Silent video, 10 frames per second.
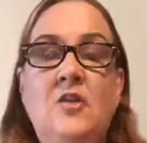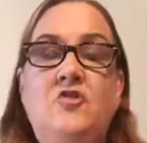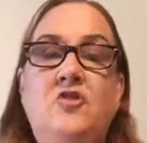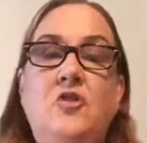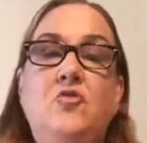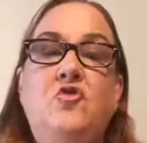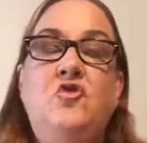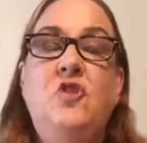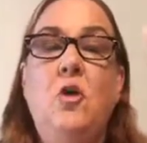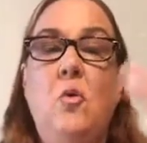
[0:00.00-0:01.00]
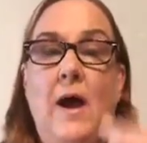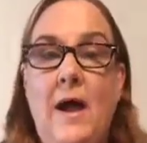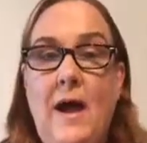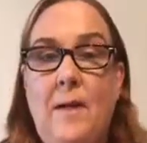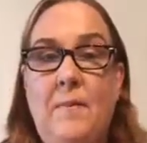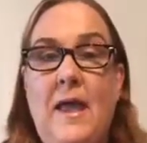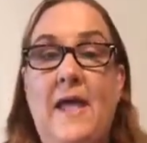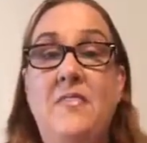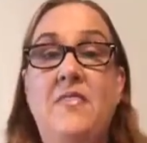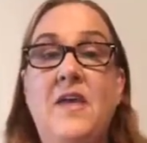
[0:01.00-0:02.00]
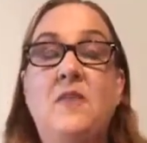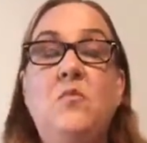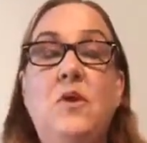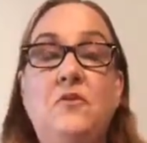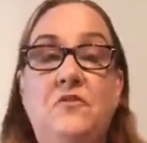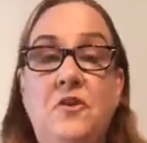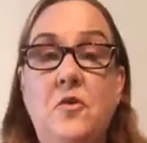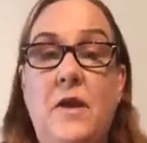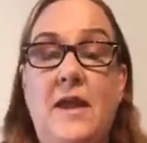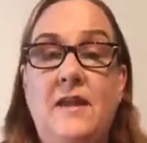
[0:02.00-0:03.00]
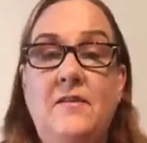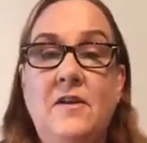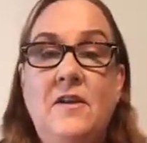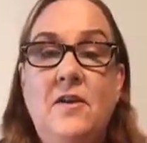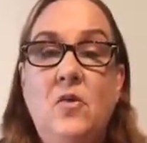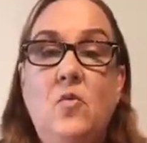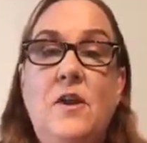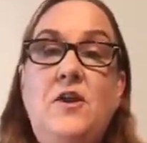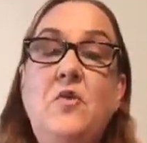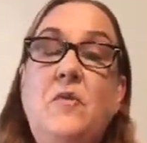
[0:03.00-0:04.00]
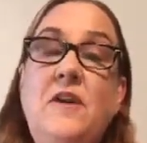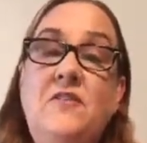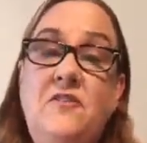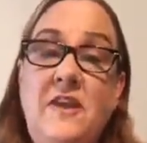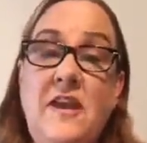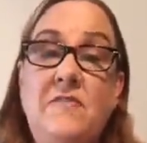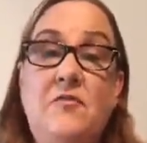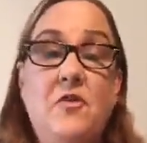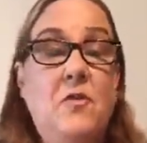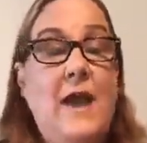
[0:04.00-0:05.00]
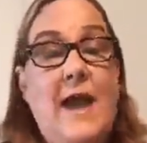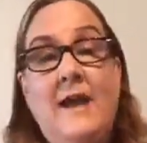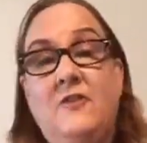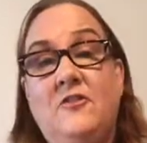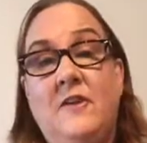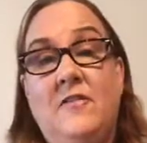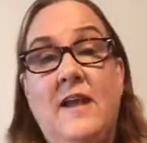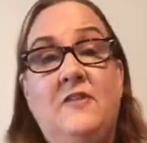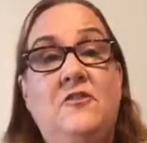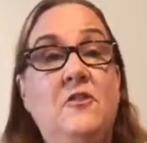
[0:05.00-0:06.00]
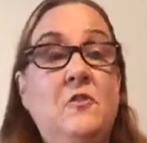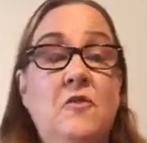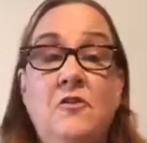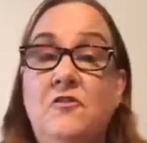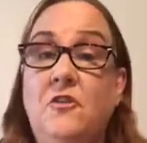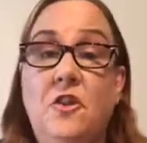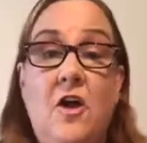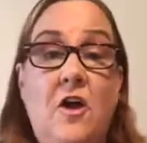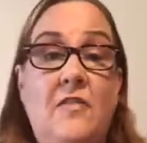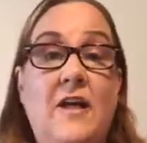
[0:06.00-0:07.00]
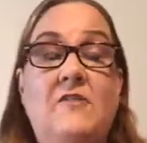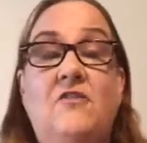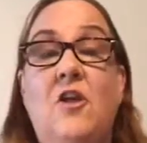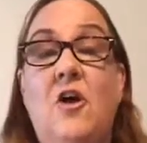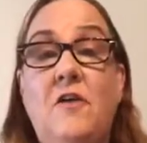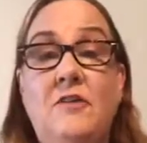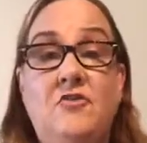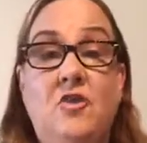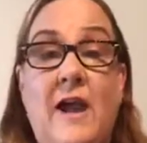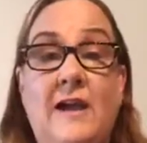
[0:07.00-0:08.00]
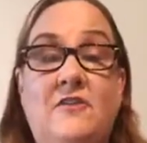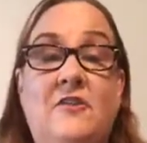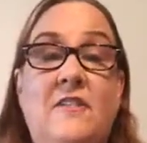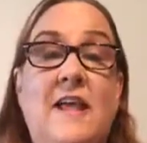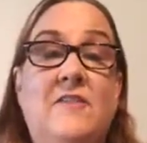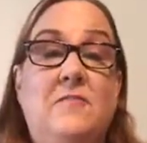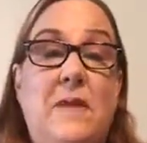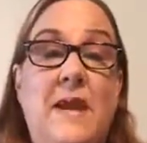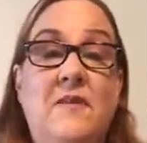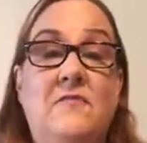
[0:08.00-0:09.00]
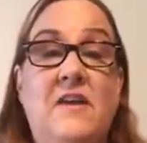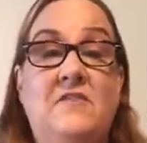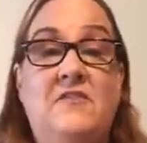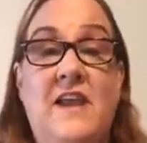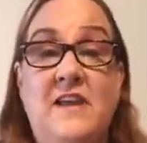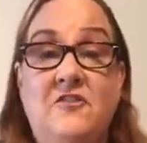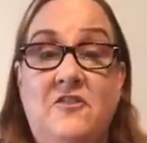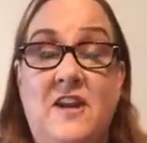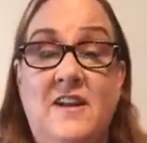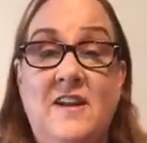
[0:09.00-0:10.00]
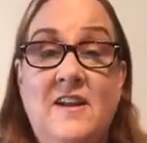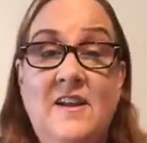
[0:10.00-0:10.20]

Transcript: to show up and then we'll do it. When you receive through action, that's universal law, that's law of attraction, that's manifestation.